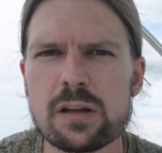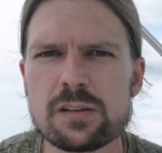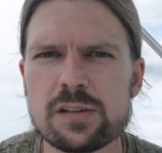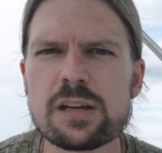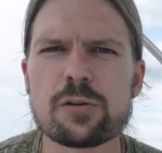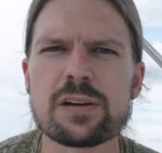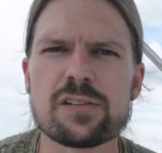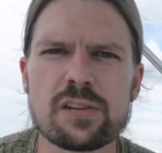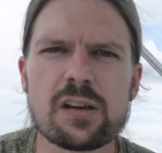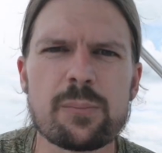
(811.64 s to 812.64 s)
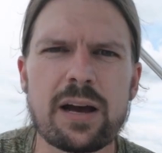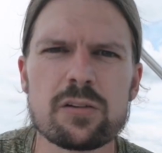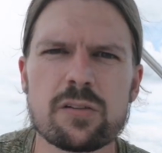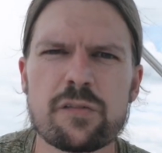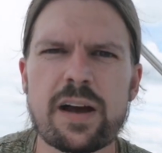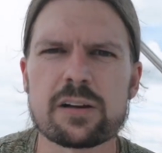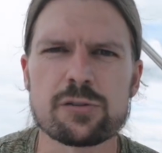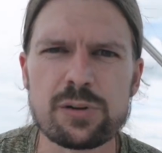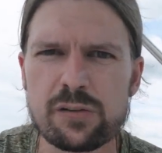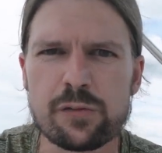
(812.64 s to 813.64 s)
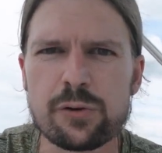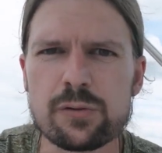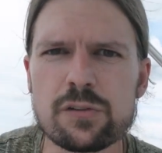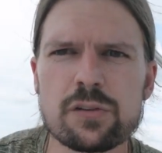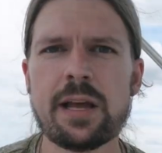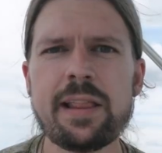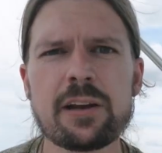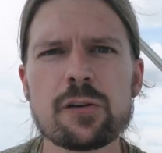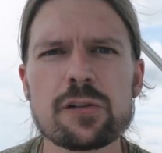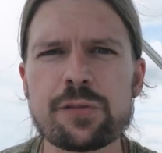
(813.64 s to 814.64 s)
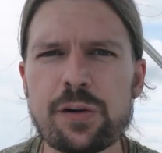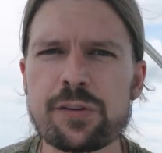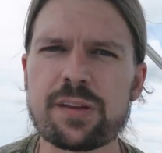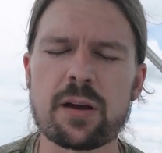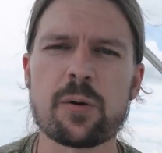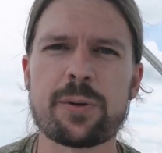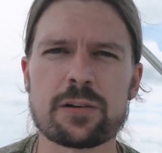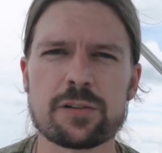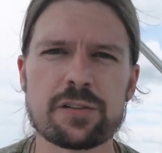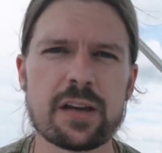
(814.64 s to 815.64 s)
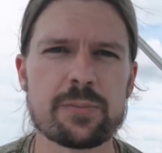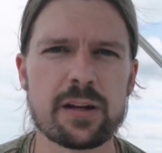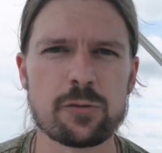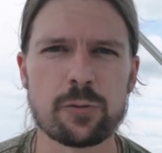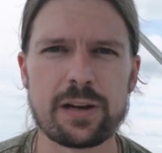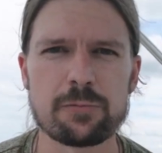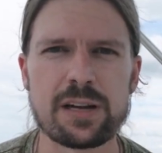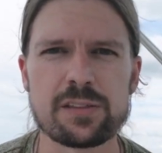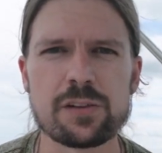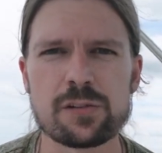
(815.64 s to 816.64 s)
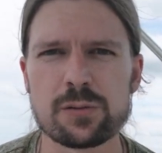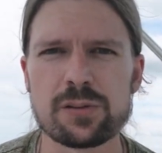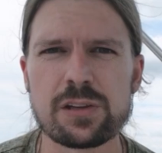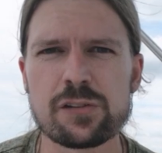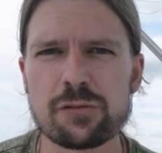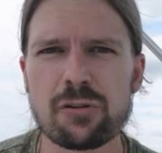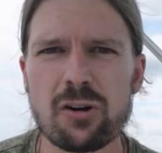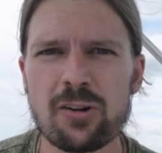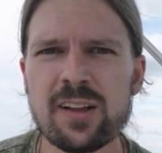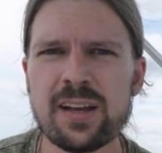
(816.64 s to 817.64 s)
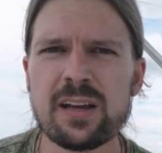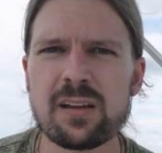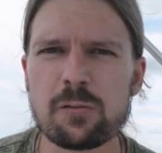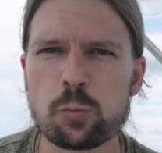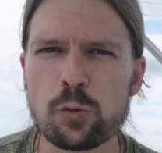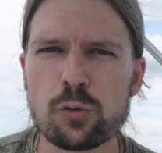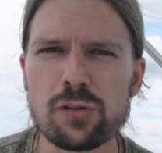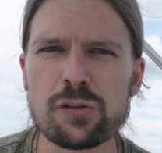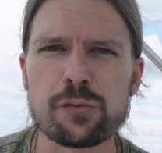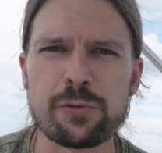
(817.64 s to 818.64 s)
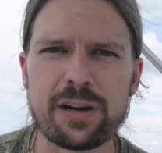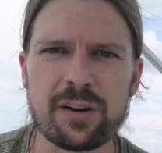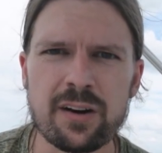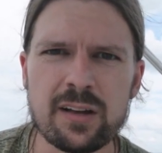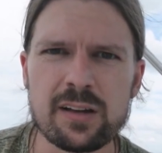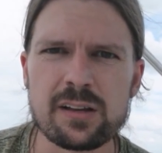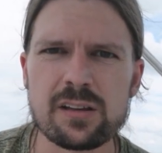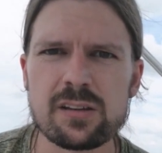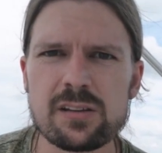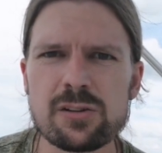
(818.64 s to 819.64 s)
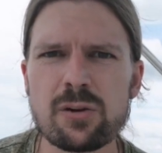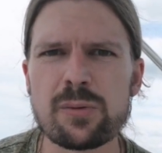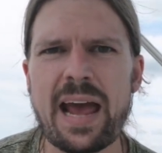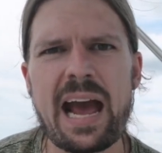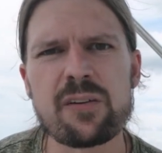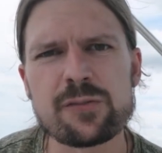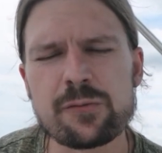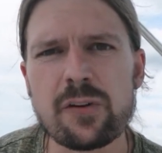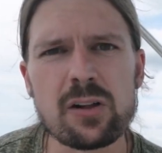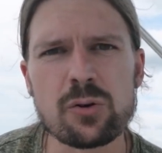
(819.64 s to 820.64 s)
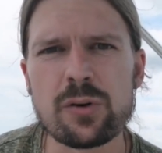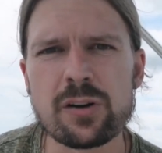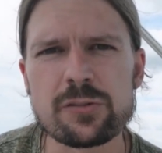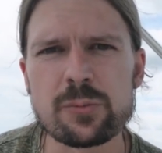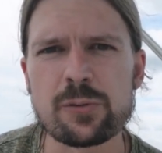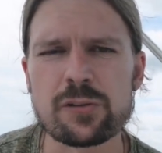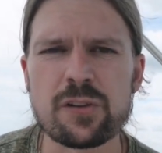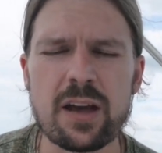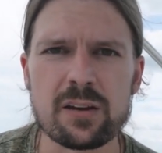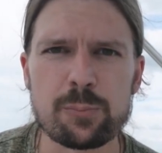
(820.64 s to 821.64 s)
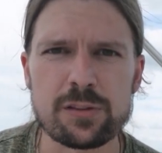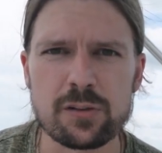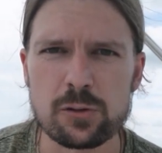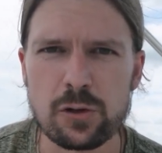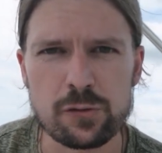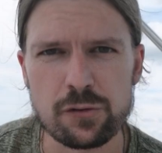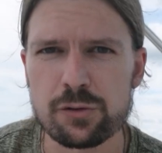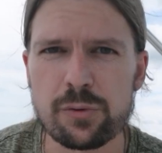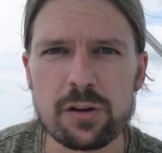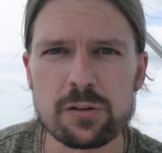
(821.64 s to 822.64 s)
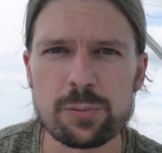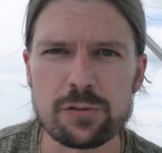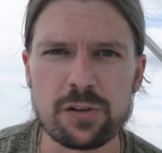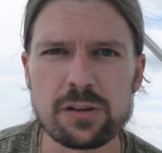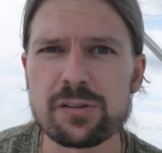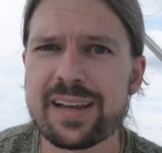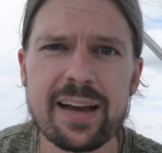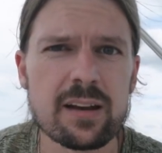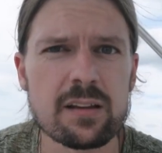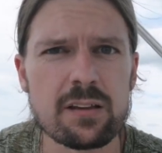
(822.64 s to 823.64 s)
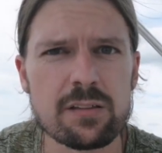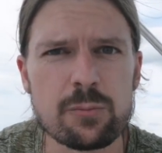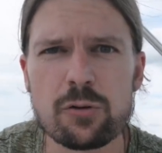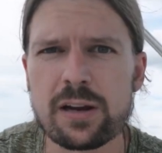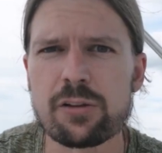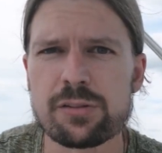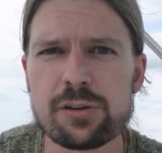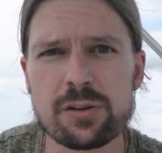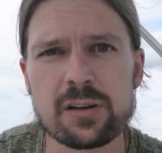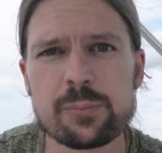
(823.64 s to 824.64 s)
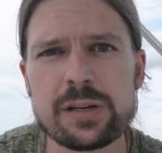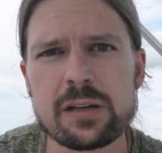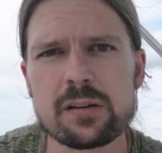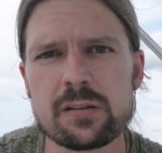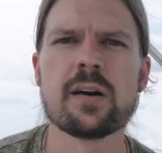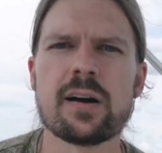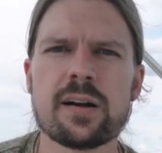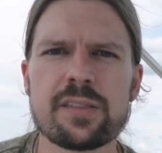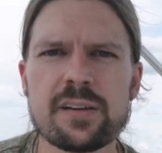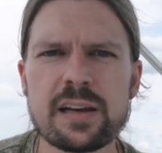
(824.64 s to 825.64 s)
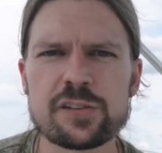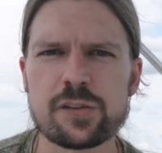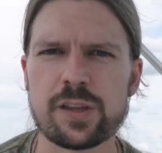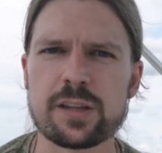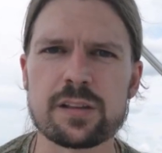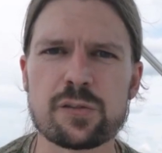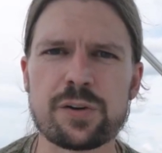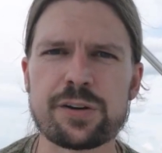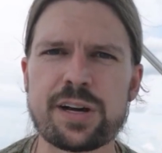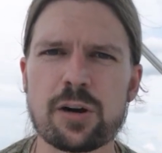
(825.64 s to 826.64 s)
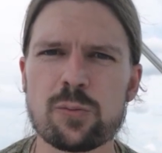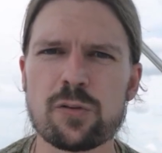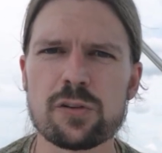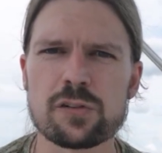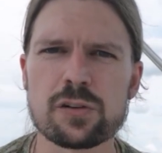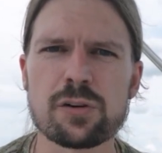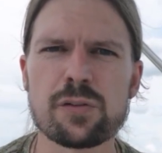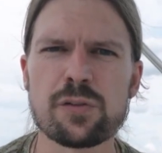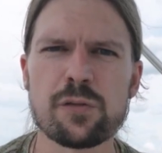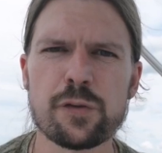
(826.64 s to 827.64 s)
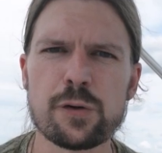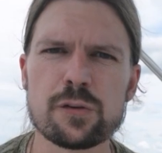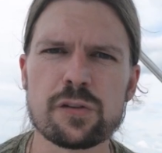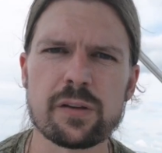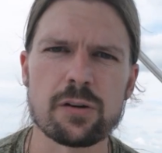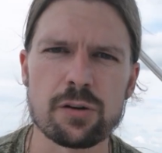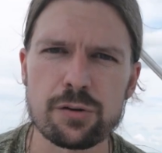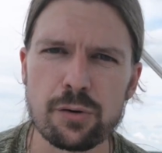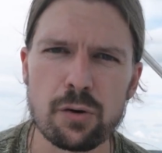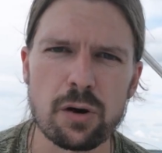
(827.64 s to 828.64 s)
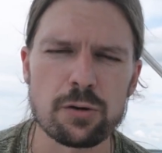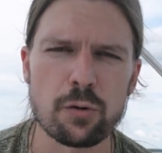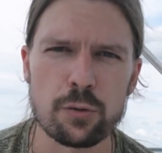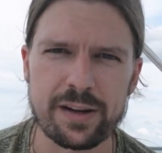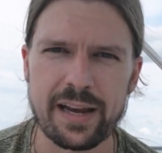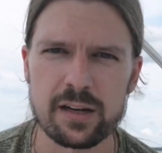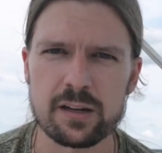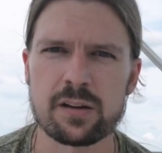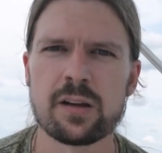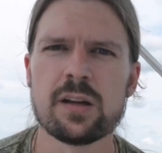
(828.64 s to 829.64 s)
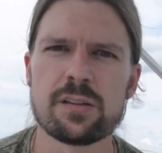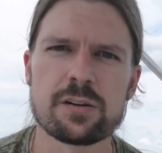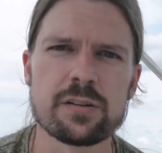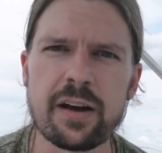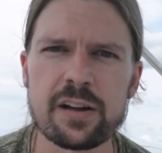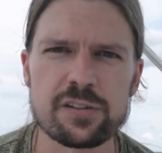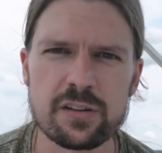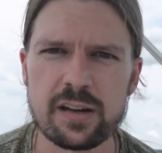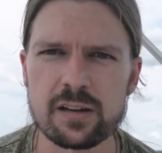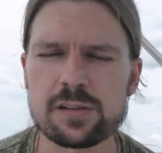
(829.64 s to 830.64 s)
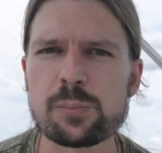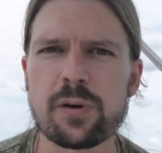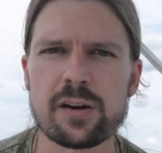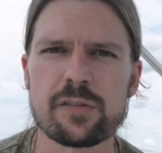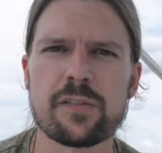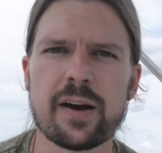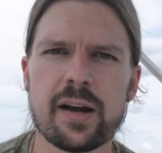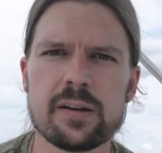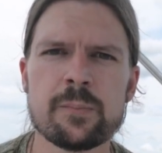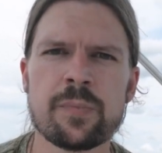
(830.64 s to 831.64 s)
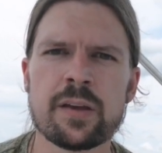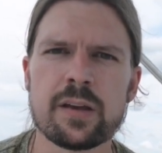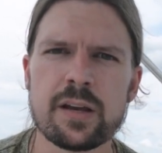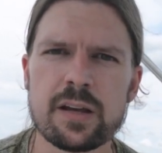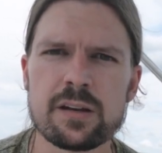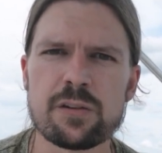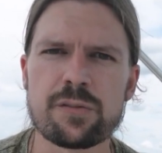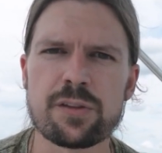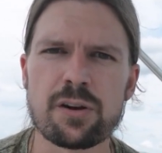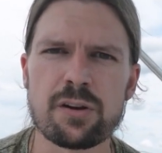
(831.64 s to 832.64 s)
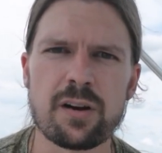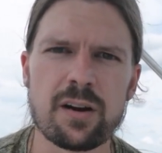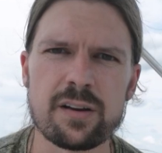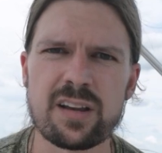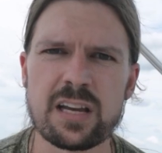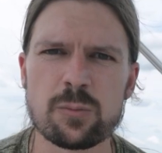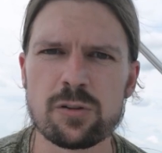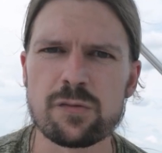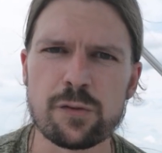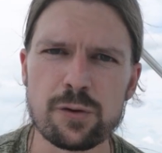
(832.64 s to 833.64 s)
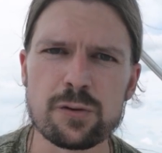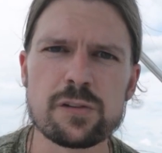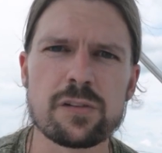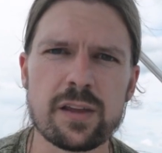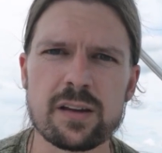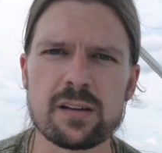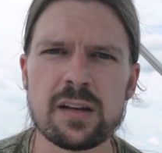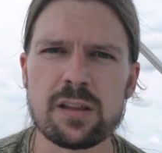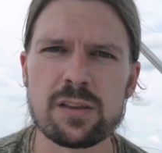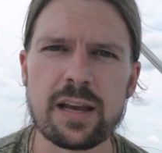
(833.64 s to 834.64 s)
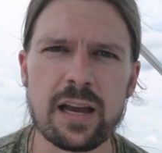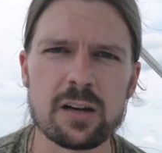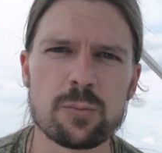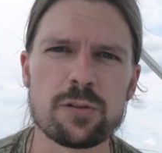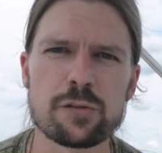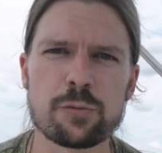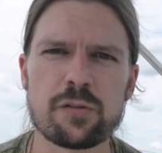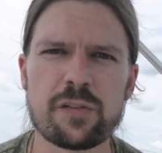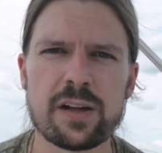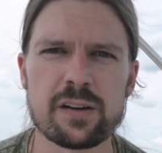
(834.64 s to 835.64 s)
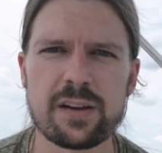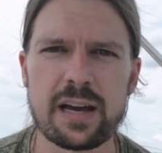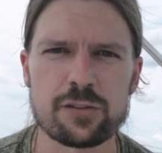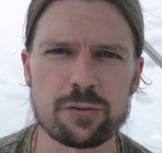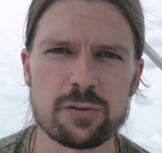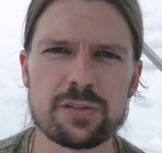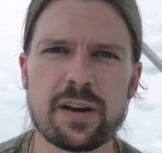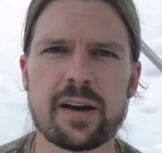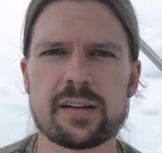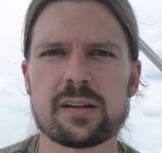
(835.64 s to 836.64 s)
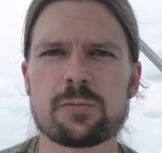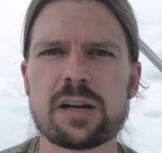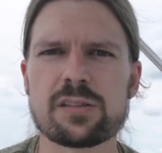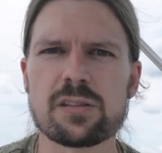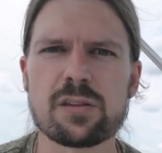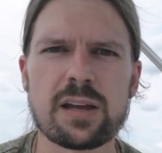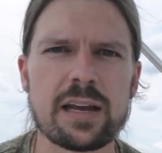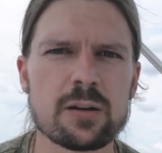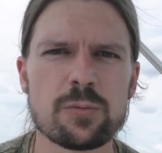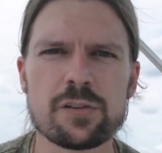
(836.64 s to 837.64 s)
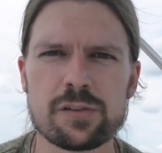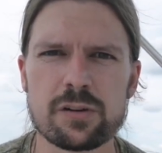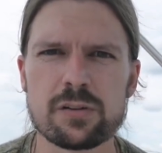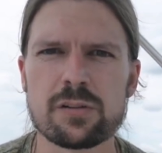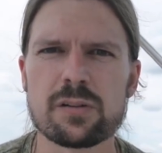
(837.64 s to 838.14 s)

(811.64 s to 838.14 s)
decrease the amount of factory foods. And that goes for everything I'm about to say, by the way, right? These are, these are all rules where you don't have to follow 100%, but the closer to 100% you get, the more healthy you're going to be. Uh, the next thing that's very helpful is to go for foods that are, are organic, that are not genetically modified, and if they're uh, animal foods, that the animals were fed a natural diet, right? That the animals aren't,